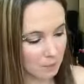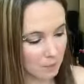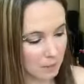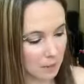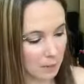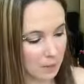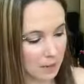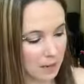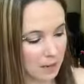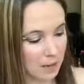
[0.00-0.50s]

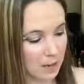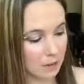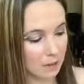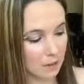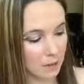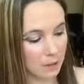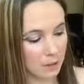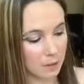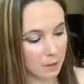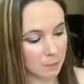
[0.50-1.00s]
And then we
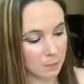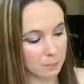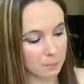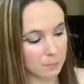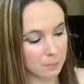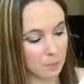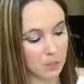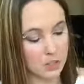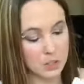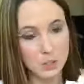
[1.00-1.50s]
have
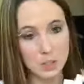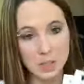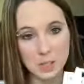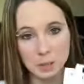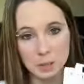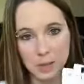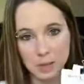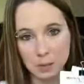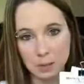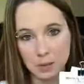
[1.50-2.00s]
what to
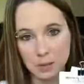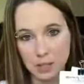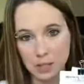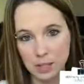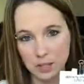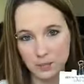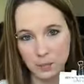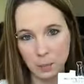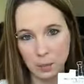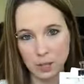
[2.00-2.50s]
expect with the
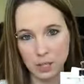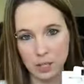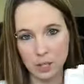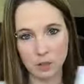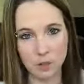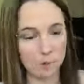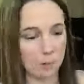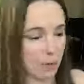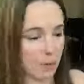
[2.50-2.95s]
exfoliation